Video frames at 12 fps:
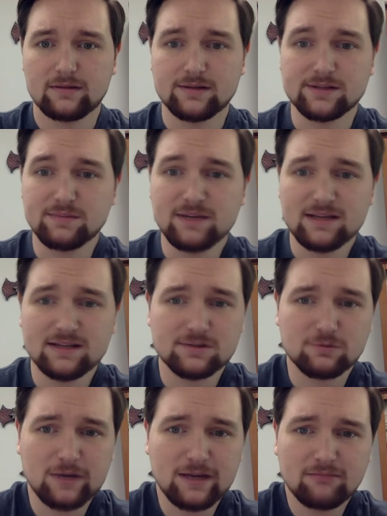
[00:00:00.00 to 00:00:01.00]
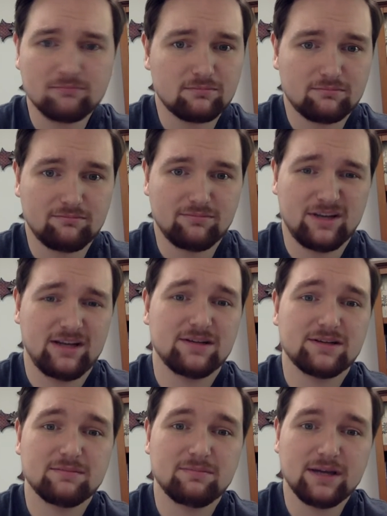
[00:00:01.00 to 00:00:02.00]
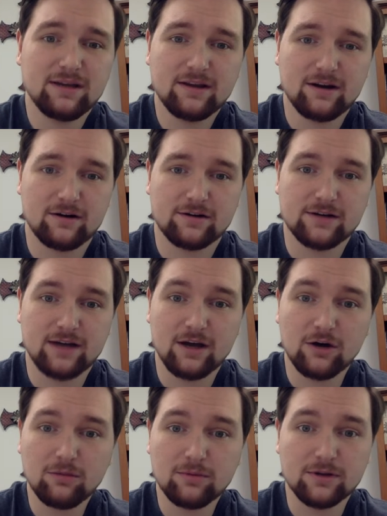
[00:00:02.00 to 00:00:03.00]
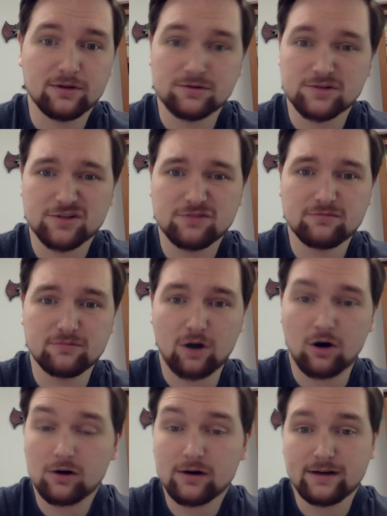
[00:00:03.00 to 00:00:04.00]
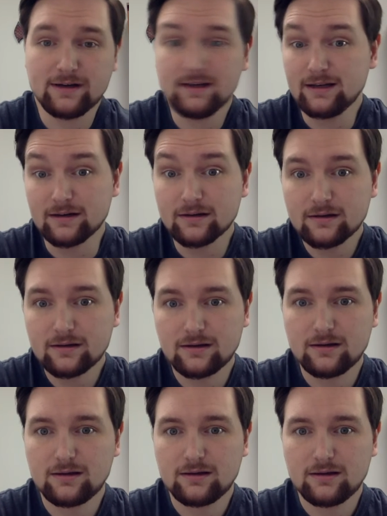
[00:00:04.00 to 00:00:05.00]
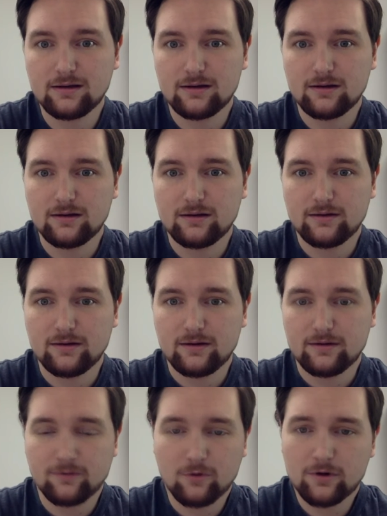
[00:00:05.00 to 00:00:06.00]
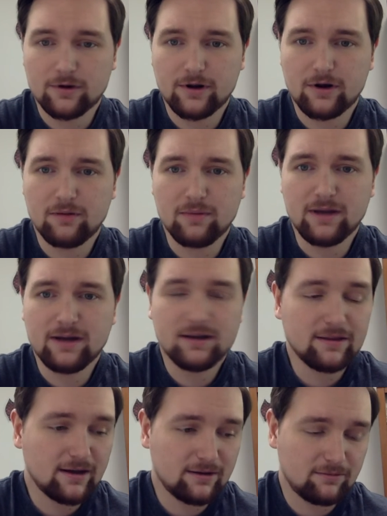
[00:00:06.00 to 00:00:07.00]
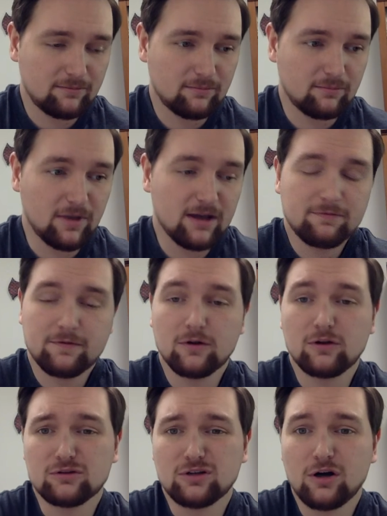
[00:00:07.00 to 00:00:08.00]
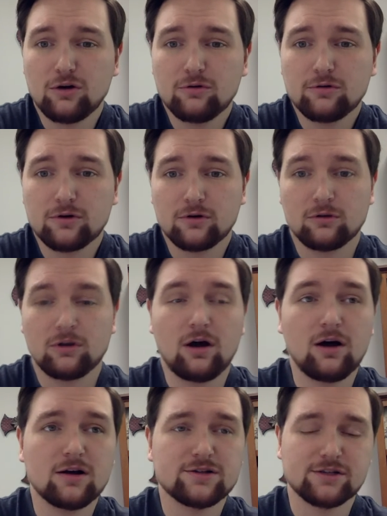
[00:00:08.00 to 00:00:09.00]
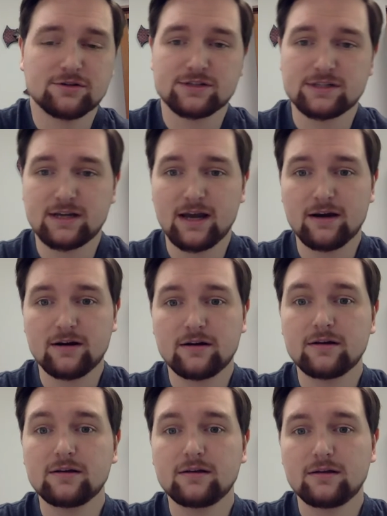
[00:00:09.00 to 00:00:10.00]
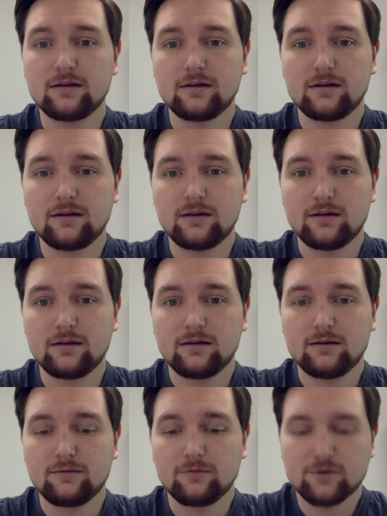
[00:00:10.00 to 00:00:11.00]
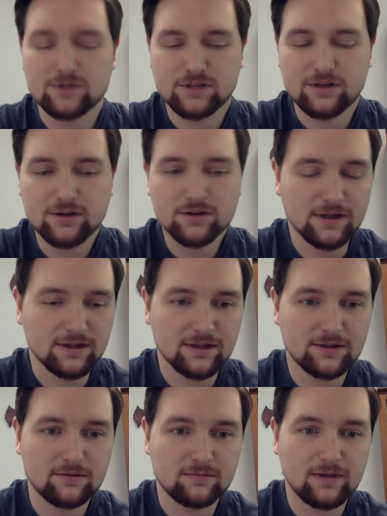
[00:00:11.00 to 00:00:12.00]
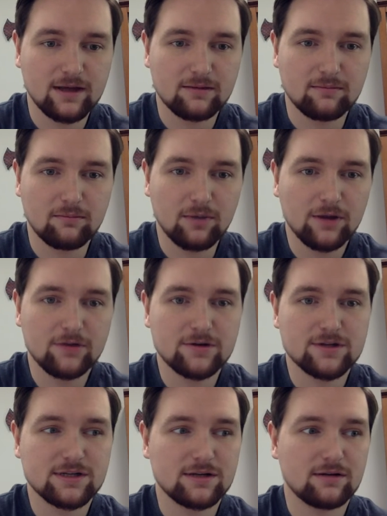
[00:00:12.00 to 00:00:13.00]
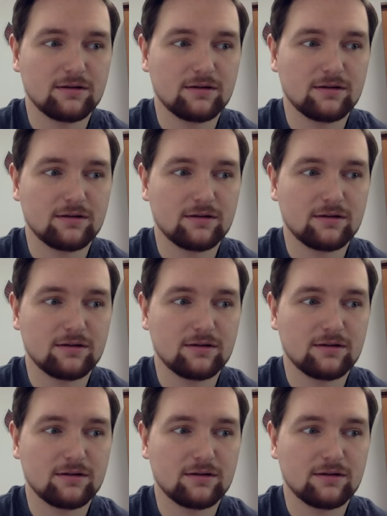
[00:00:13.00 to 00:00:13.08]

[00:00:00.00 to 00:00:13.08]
this means we need to be there to help those who are in need. For there are many that may feel alone or lost or scared. For it's a good thing that, that mothers